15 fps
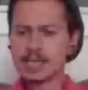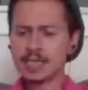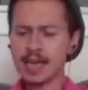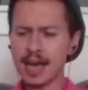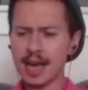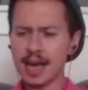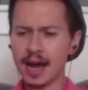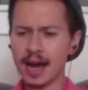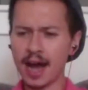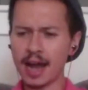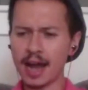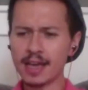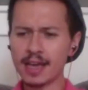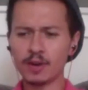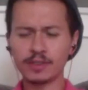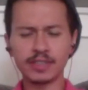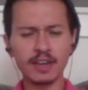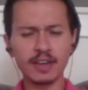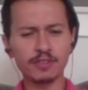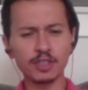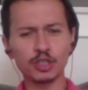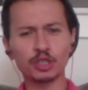Yeah, I
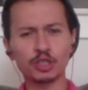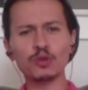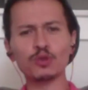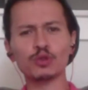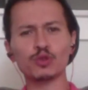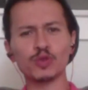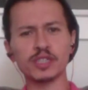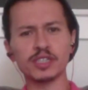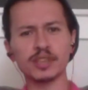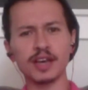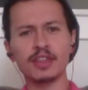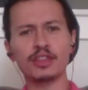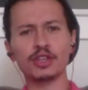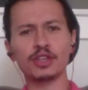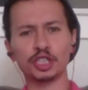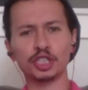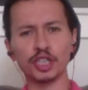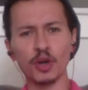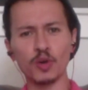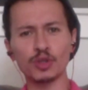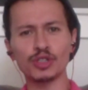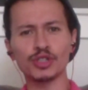definitely Jules was like the
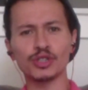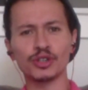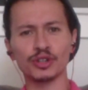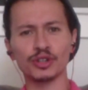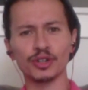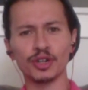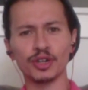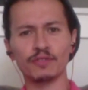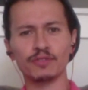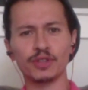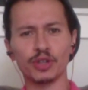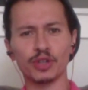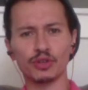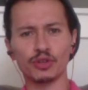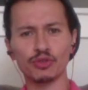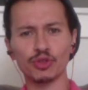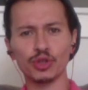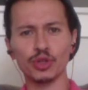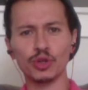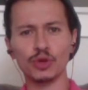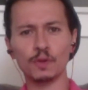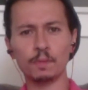jokester of the
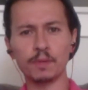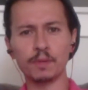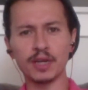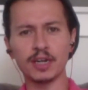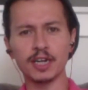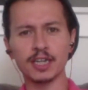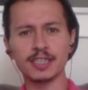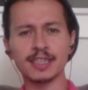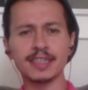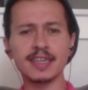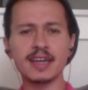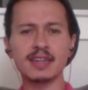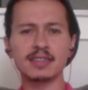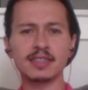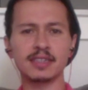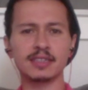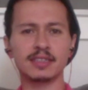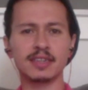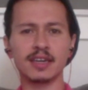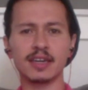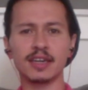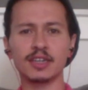crew, because at the end of the
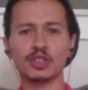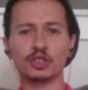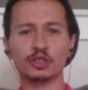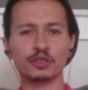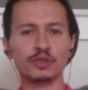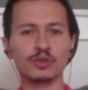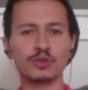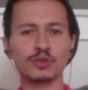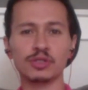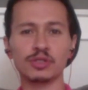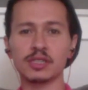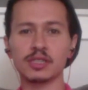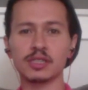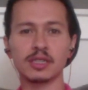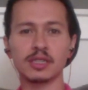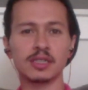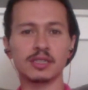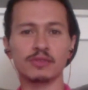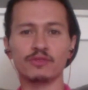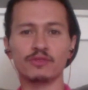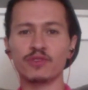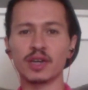day, Jules is
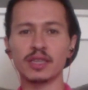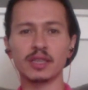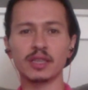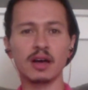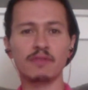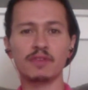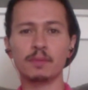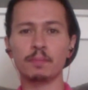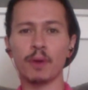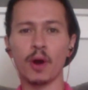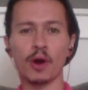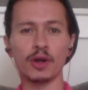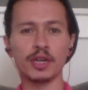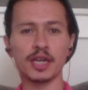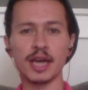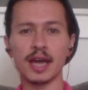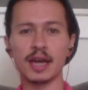a fun-loving party